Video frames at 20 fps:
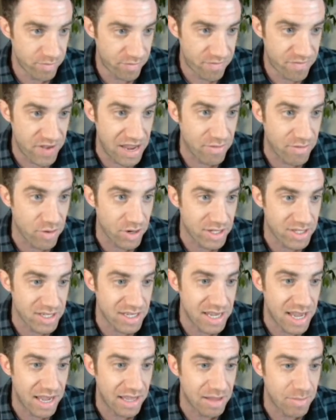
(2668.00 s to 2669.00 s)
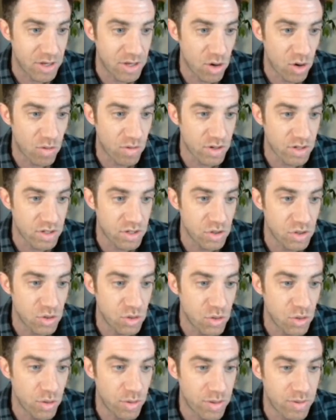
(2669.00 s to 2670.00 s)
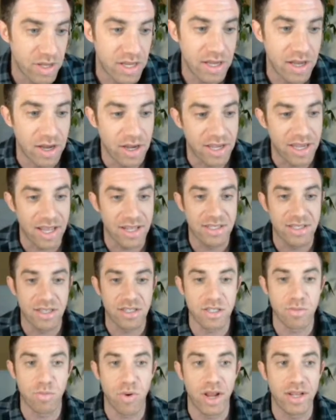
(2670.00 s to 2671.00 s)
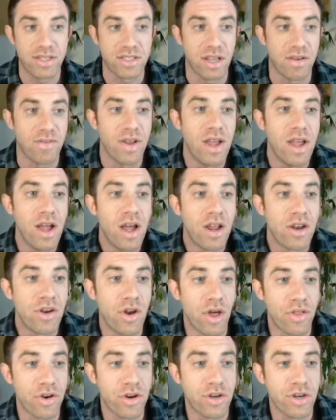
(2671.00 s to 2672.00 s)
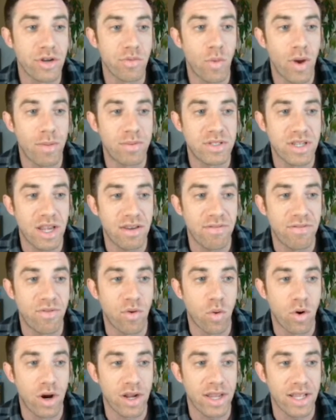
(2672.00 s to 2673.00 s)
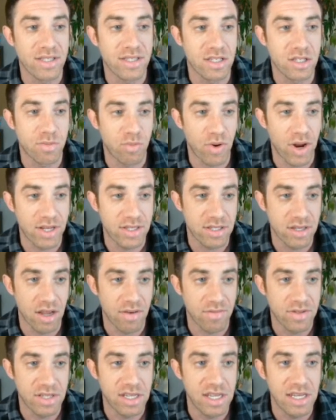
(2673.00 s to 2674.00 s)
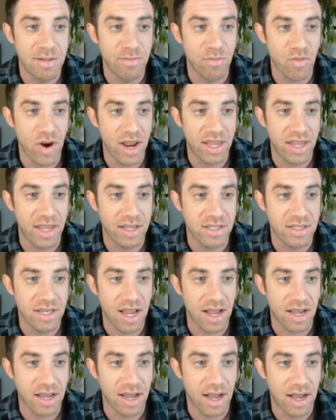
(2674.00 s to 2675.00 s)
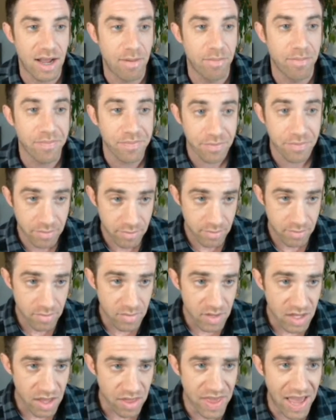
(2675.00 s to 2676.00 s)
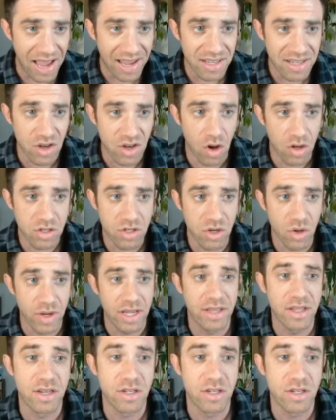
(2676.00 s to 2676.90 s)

favorites yet. Let me go over to the against the spread stuff. Another good website for against the spread stuff, teamrankings.com. That is also in the